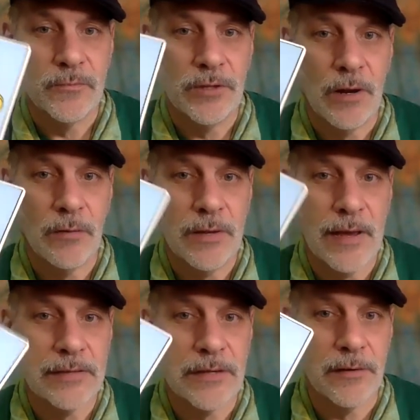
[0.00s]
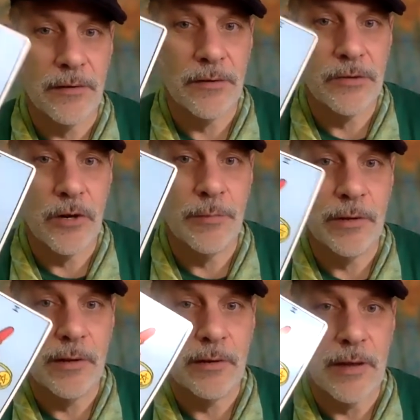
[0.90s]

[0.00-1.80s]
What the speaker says: You know, yeah, is it a little turbulent?